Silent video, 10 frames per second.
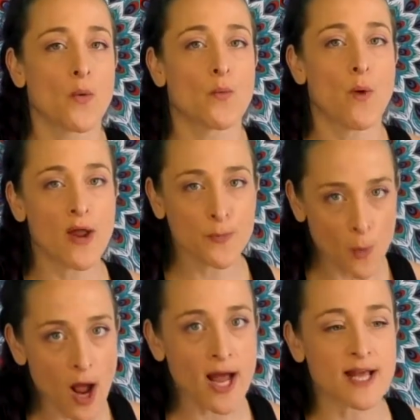When
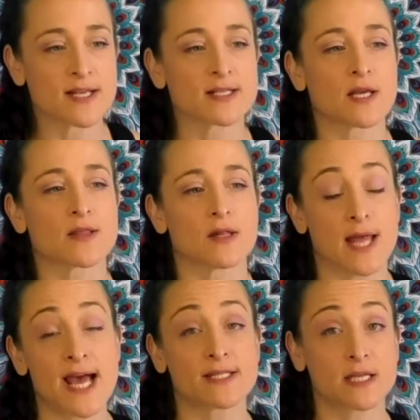was the
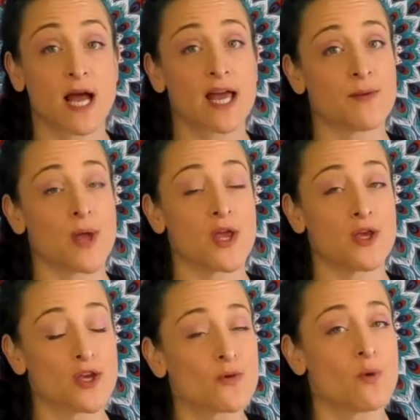last time
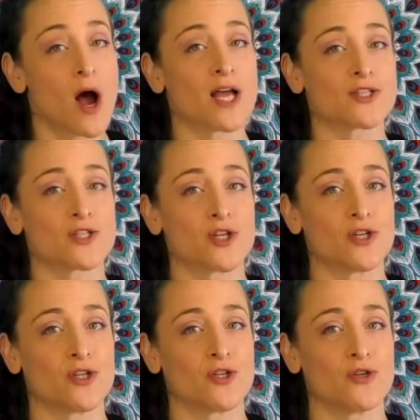you washed
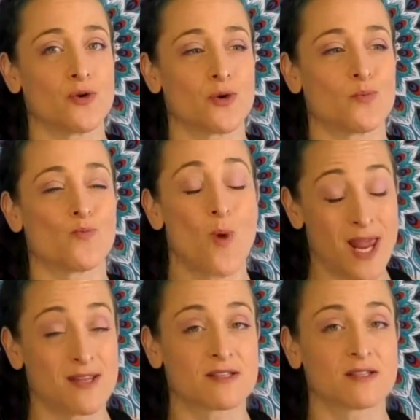your
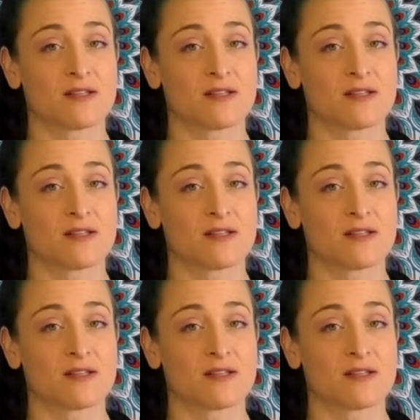weight?